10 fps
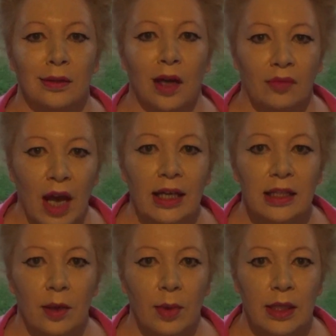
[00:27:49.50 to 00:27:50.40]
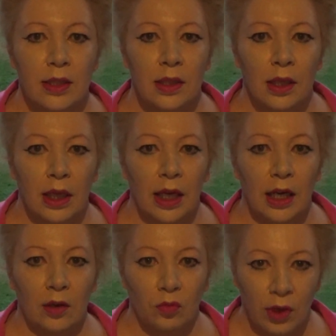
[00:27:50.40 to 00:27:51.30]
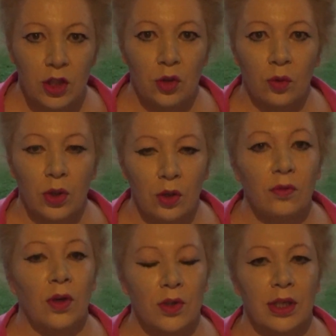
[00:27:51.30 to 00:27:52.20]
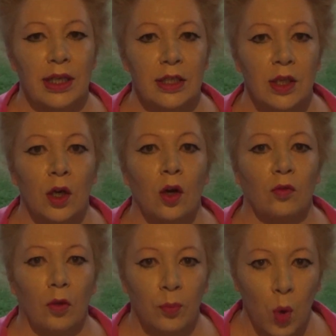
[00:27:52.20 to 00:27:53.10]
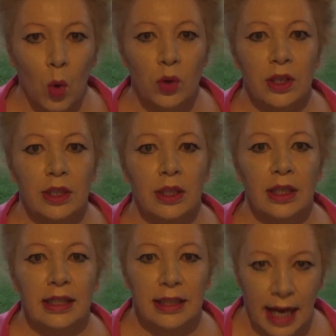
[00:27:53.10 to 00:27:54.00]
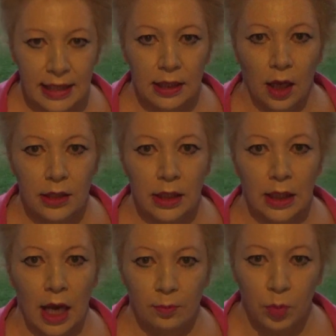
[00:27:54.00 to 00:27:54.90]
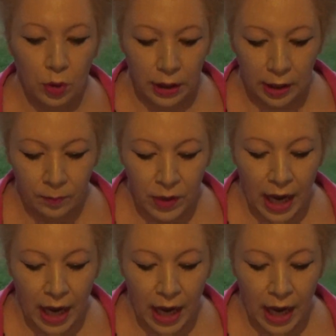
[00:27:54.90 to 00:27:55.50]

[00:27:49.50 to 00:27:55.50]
of academics in regional universities reported gaslighting and bullying,